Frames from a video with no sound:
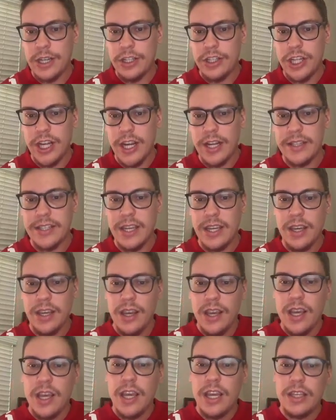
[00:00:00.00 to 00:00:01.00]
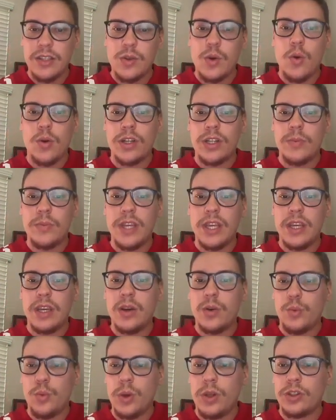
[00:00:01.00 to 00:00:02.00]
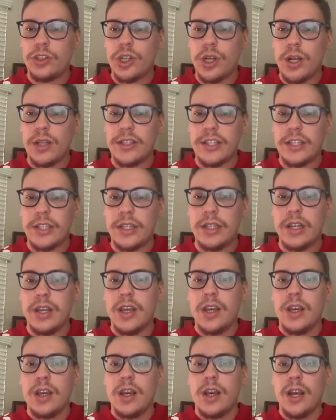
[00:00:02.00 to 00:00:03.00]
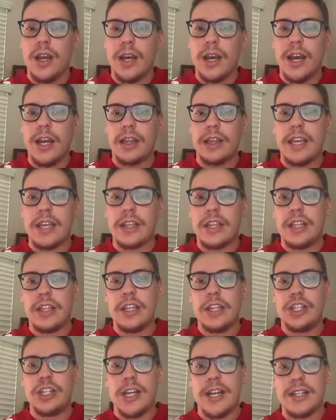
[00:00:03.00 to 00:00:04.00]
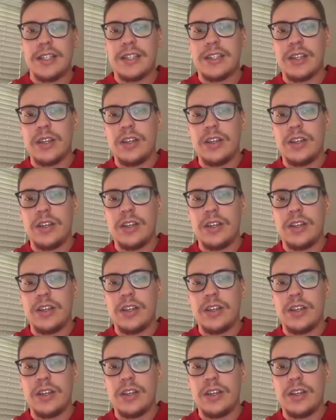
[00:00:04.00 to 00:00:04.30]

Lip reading: Jeanty is going to be Will Johnson. I think that the Jets,